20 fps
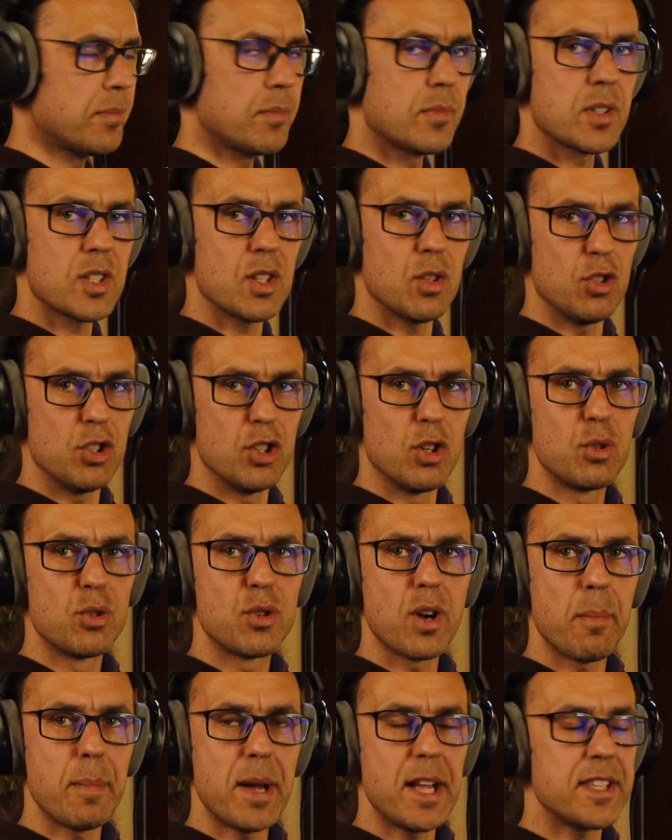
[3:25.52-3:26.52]
So no
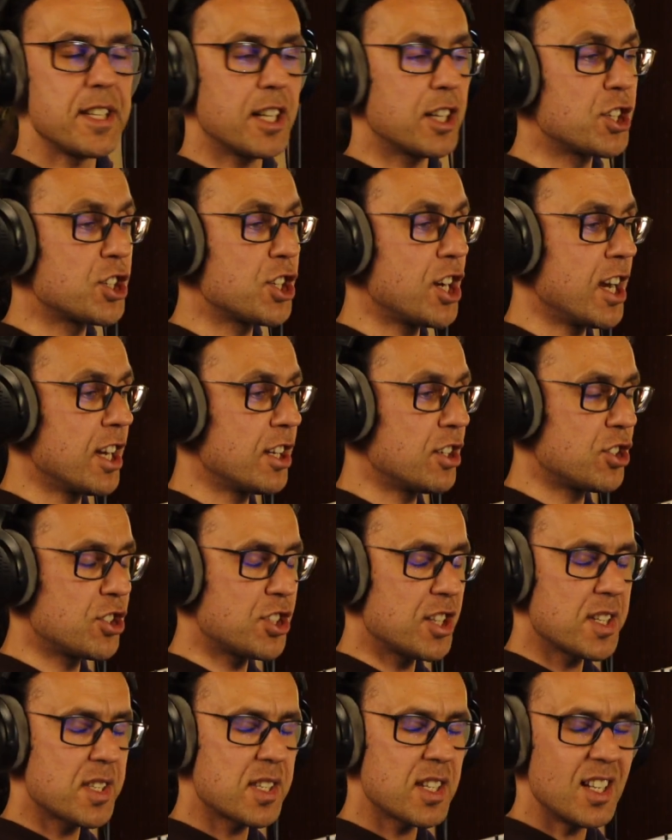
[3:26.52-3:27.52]
dramatic change,
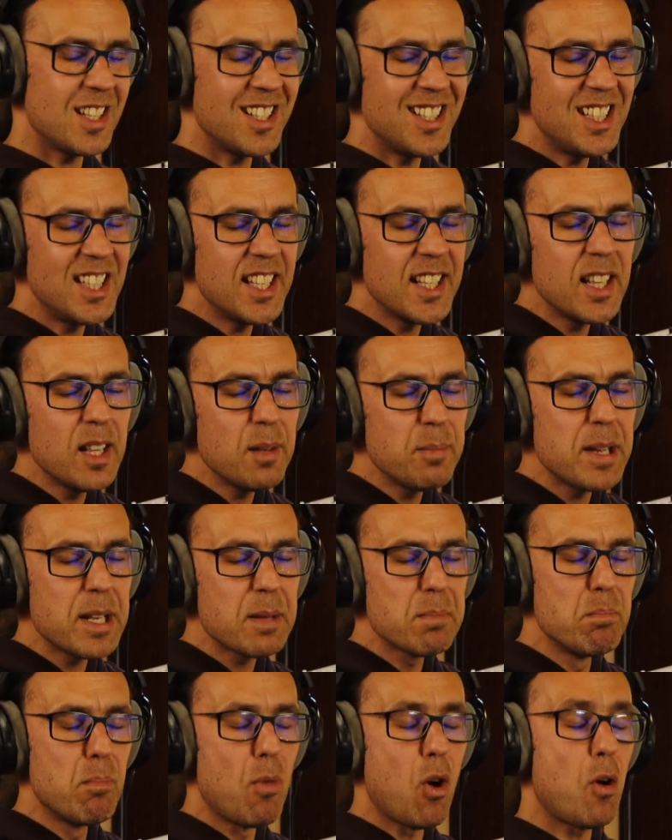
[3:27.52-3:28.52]
just a little
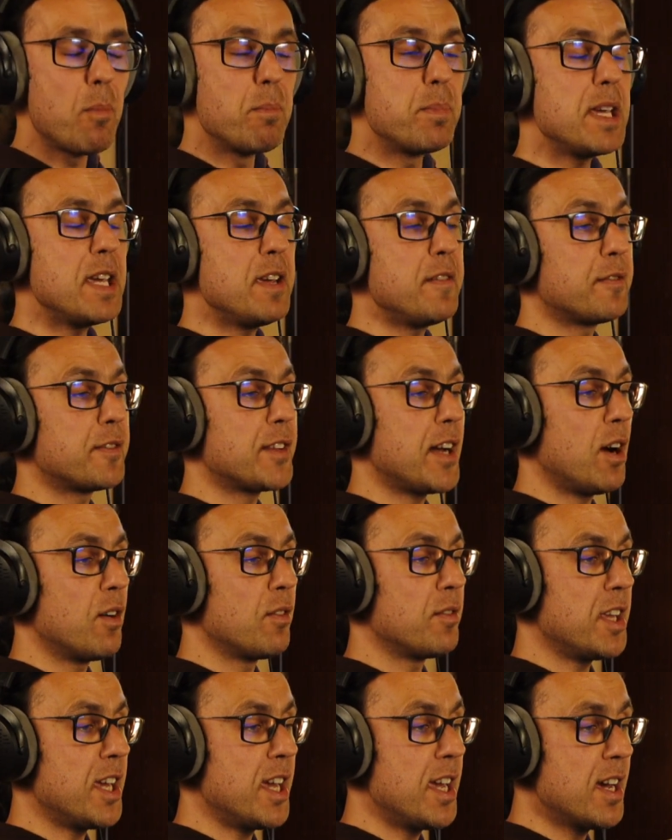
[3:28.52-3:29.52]
bit more beef
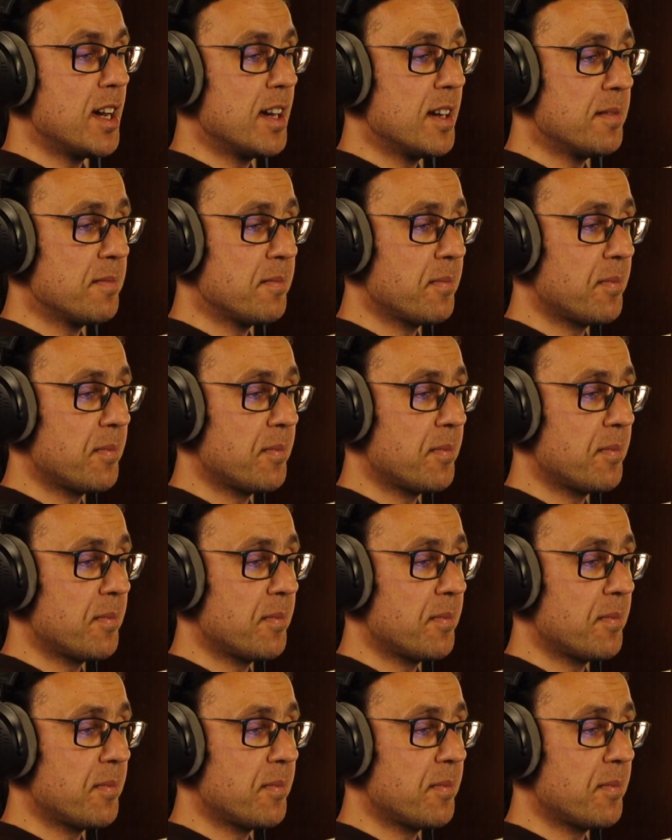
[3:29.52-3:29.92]
down here.